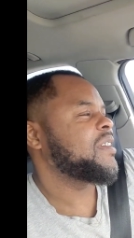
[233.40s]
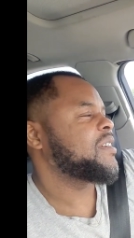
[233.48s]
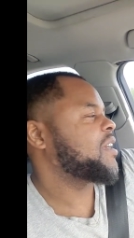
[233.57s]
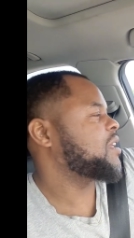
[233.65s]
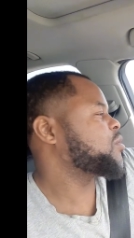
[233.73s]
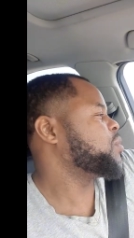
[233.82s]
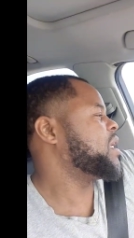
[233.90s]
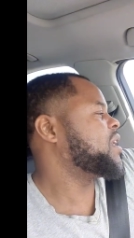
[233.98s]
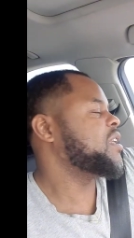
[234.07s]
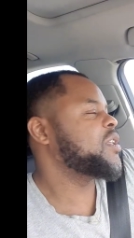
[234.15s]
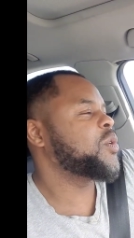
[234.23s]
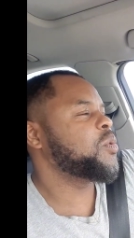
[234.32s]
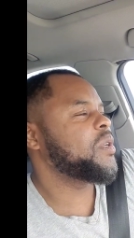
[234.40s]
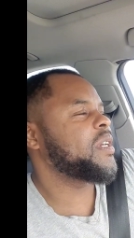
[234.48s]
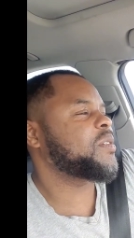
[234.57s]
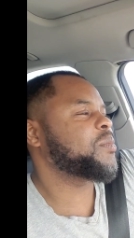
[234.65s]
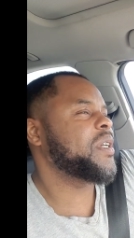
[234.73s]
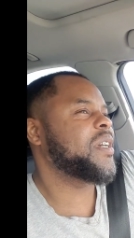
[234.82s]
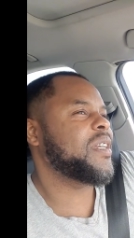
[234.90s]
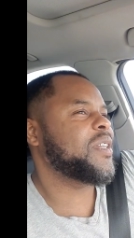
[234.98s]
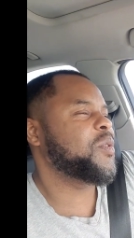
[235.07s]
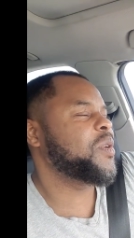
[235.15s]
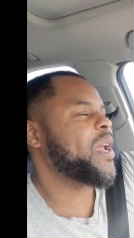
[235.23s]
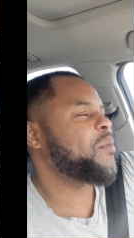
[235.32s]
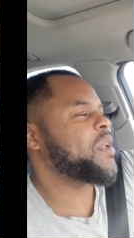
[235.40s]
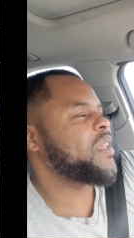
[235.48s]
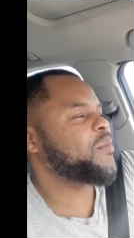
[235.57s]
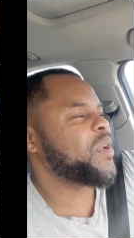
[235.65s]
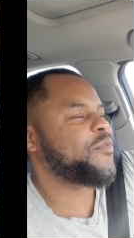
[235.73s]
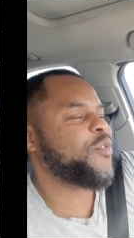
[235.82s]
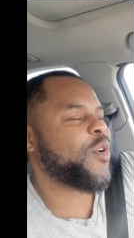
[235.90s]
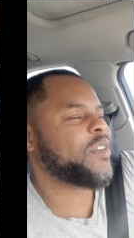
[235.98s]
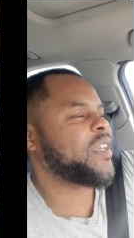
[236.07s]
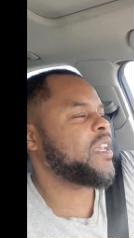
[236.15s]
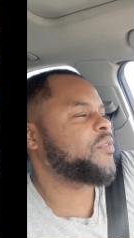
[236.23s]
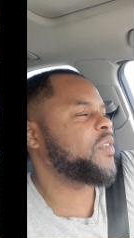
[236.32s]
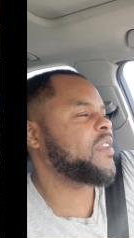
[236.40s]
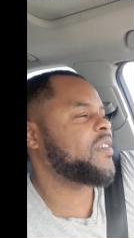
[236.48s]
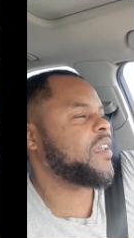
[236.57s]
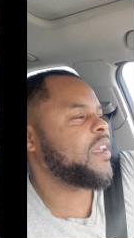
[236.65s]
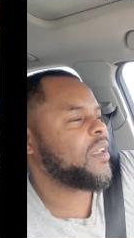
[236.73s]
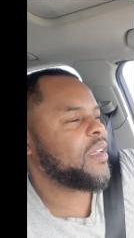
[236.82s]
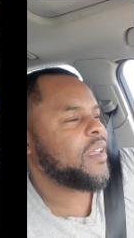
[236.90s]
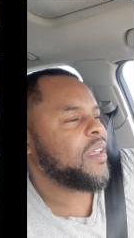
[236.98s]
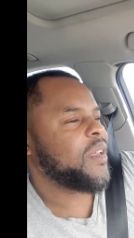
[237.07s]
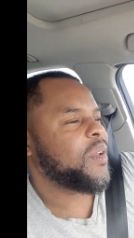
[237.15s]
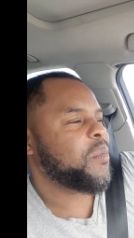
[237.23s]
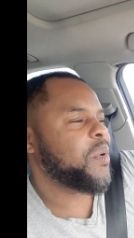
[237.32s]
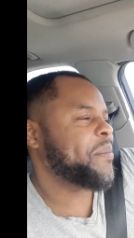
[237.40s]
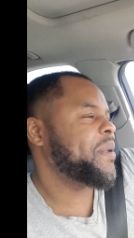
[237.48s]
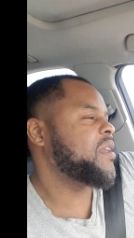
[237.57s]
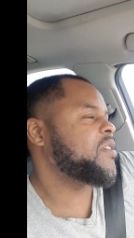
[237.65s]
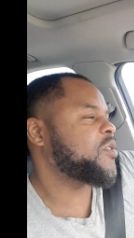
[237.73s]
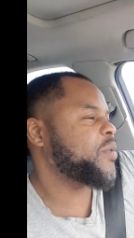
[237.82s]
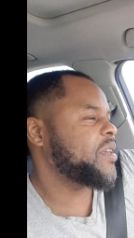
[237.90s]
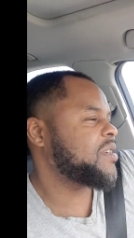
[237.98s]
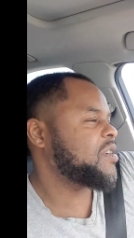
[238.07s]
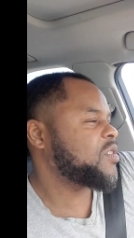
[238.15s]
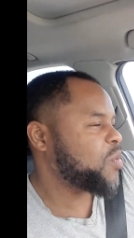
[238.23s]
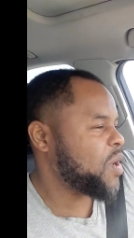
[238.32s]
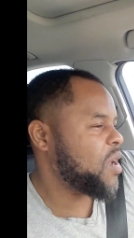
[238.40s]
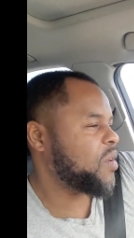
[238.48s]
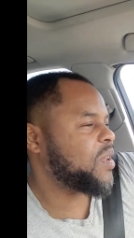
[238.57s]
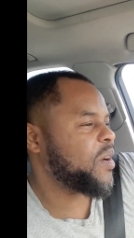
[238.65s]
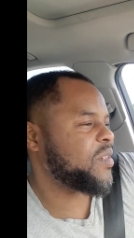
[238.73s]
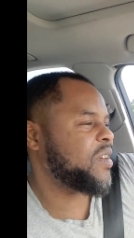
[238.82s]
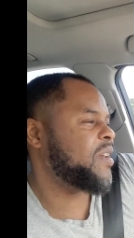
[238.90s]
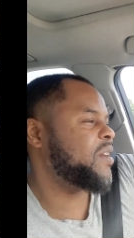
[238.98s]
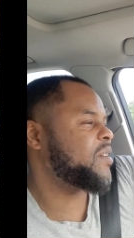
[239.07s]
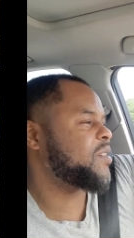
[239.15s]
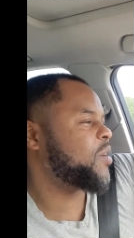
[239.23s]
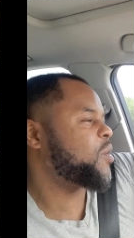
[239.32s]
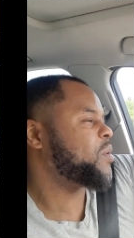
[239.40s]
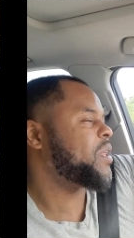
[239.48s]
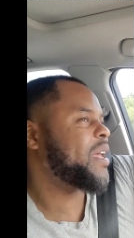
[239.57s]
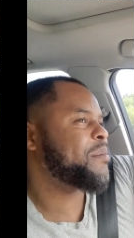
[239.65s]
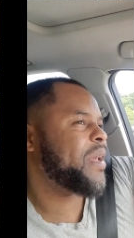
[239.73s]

tell us we couldn't do this, we couldn't do that. We, we 14, 15 we've been in the streets since 12, 13 years old. We like,